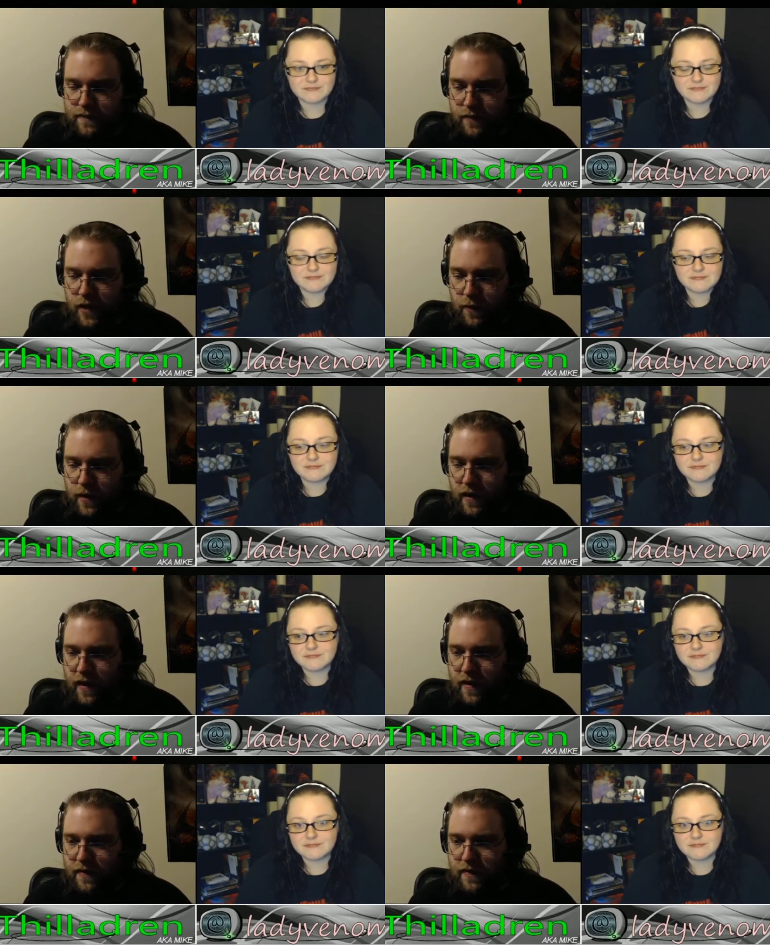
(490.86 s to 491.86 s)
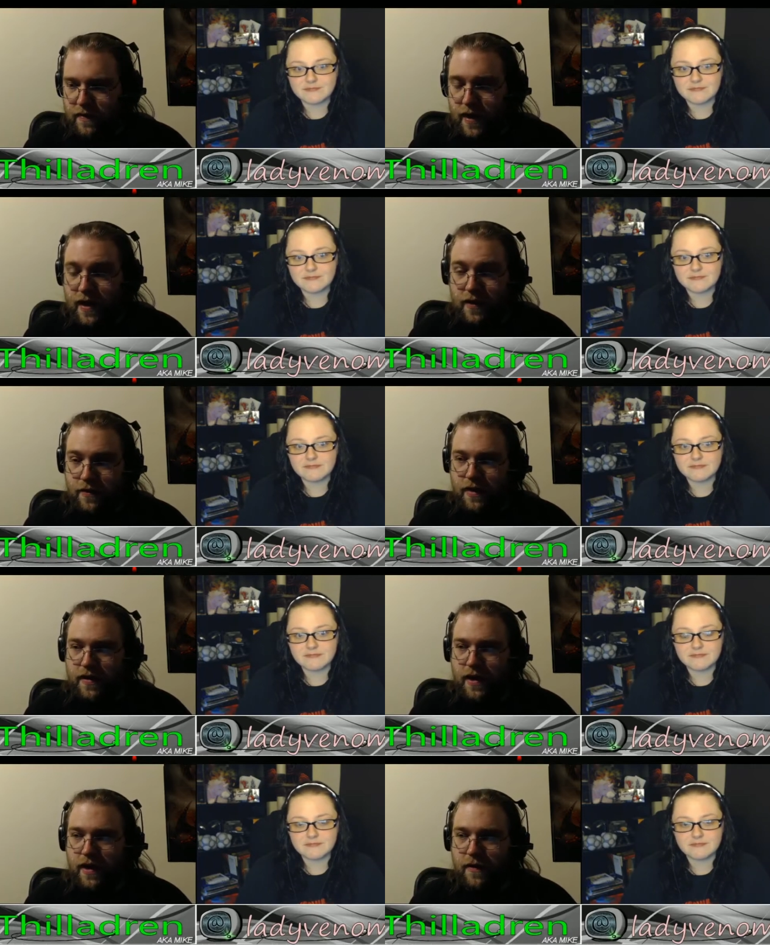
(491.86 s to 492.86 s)
Speaker 1: he realized he agreed
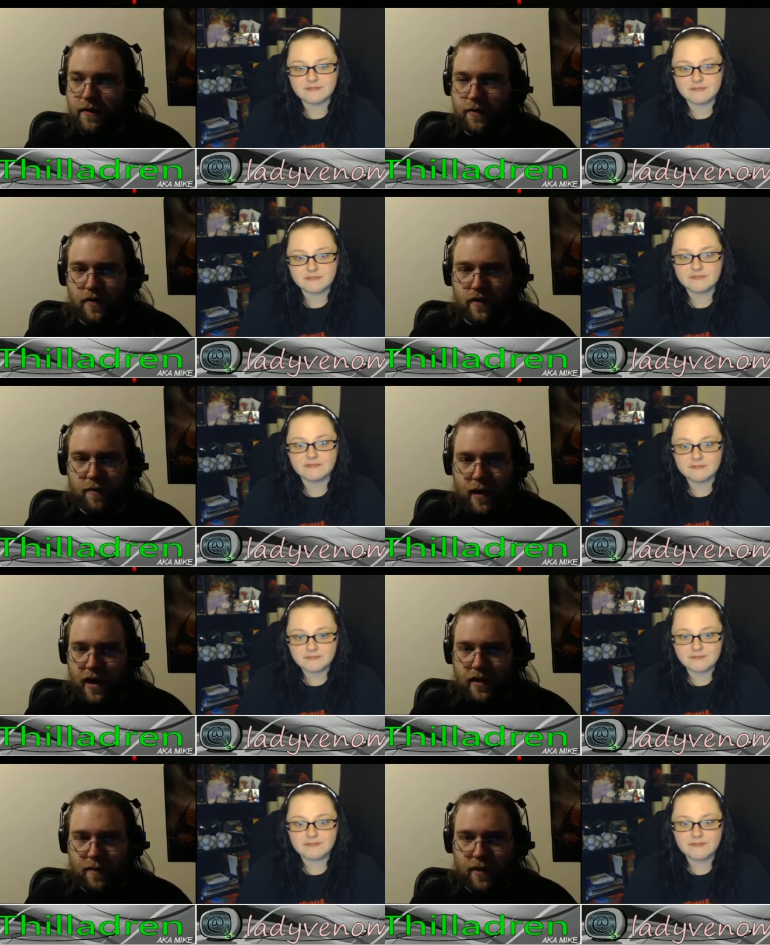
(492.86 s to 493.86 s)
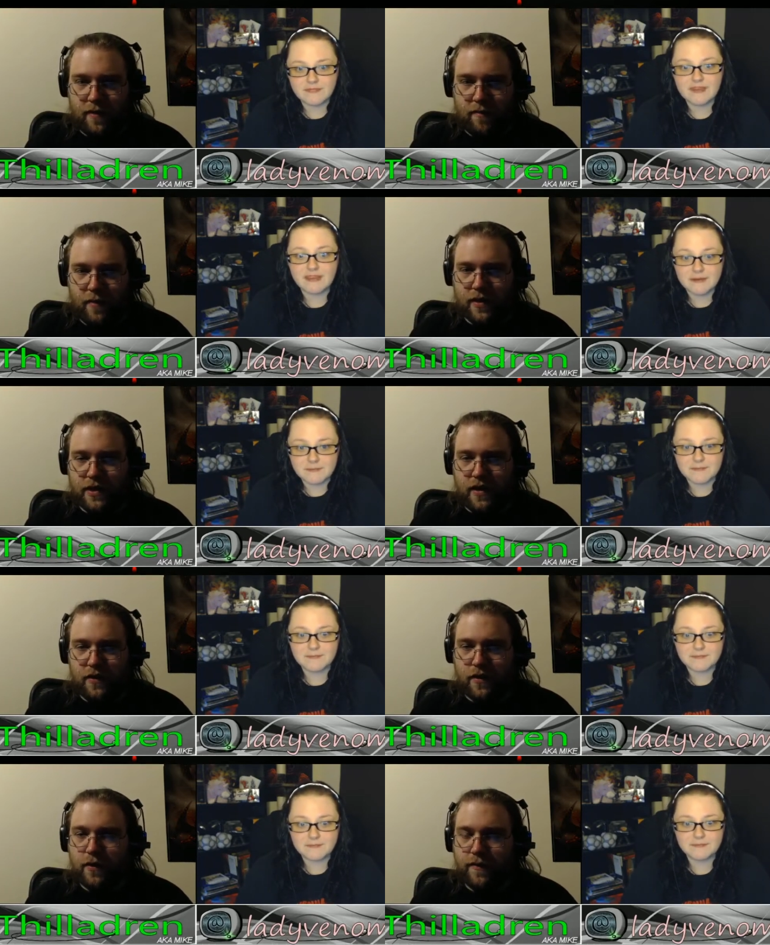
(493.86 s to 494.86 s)
that Kieran was a good man. I mean, yeah. Marcel
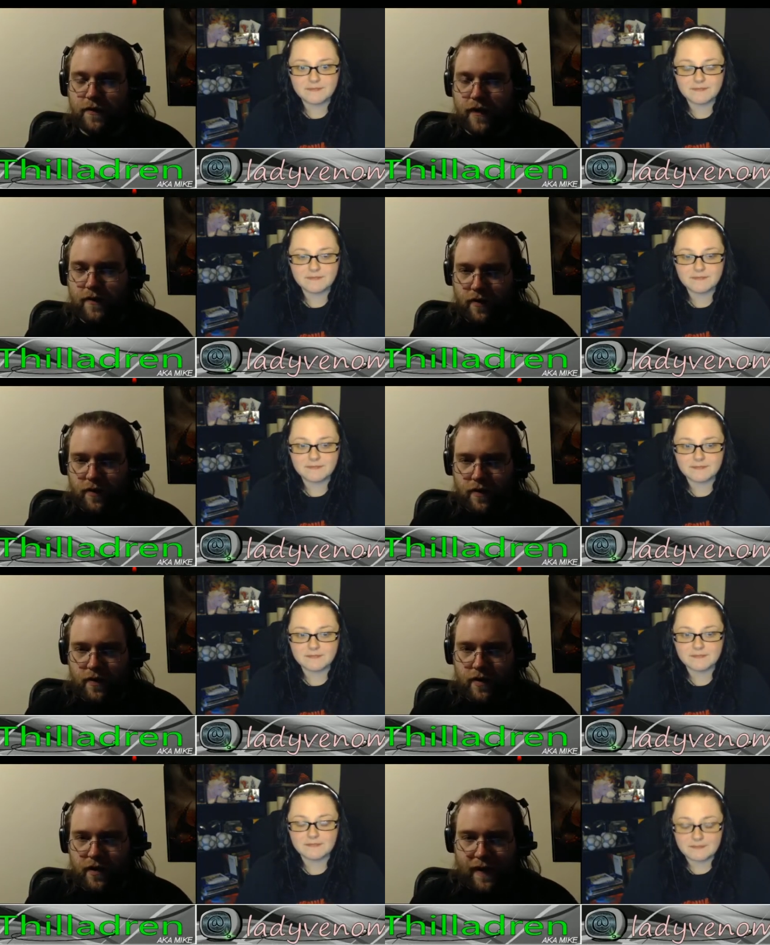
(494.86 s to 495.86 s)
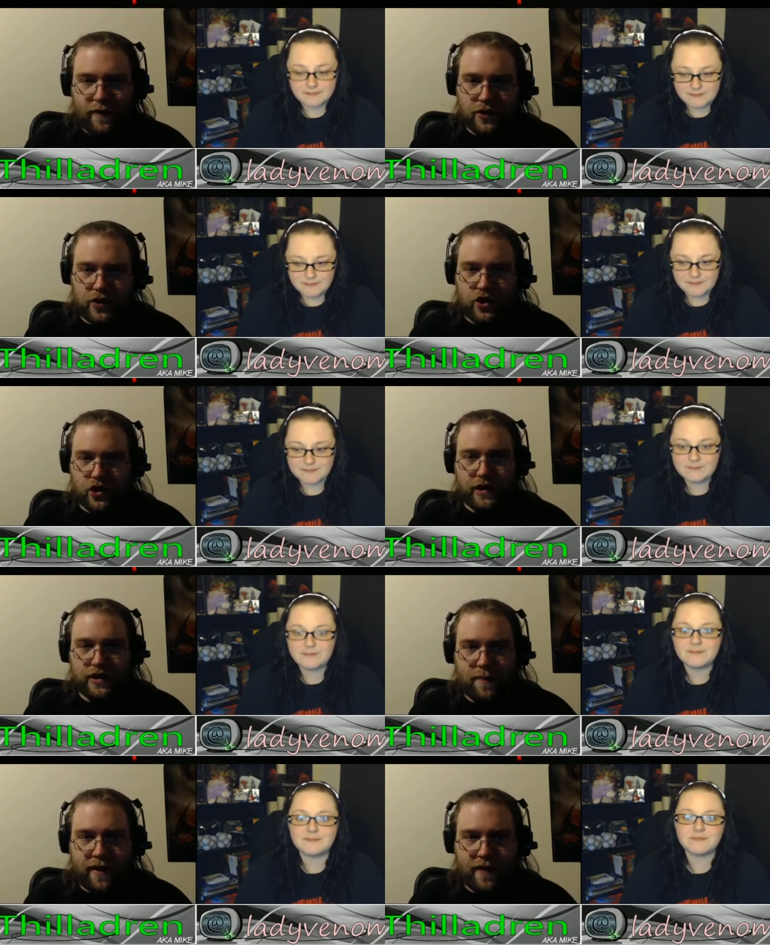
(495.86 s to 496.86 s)
knew him forever. Klaus mm -hmm.
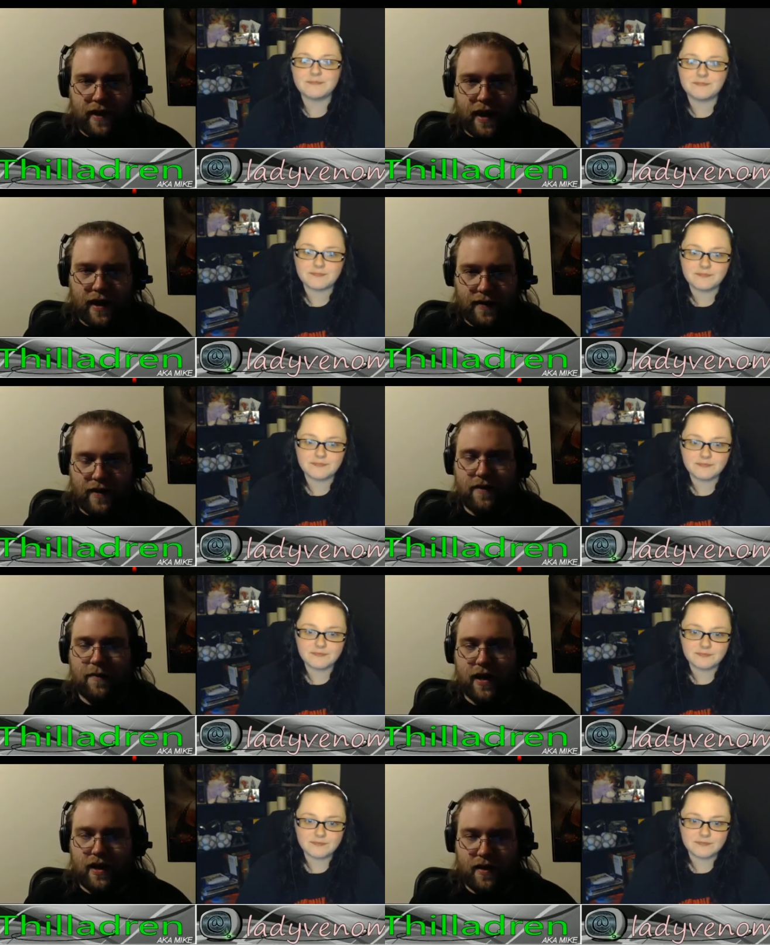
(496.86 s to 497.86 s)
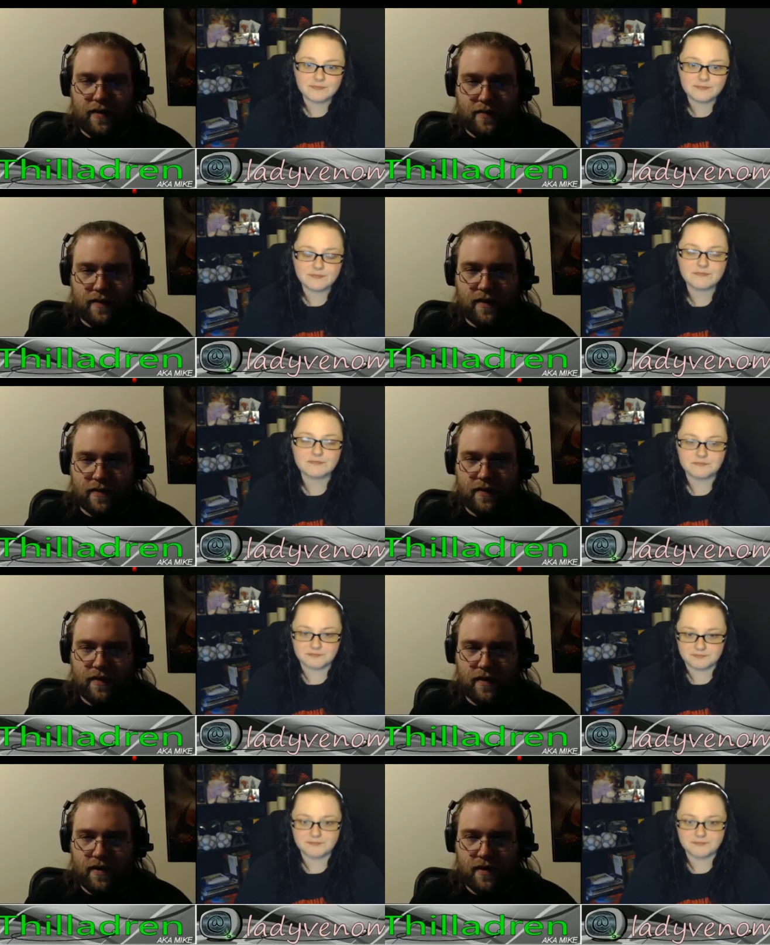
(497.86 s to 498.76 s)
just met the guy like the beginning of this season.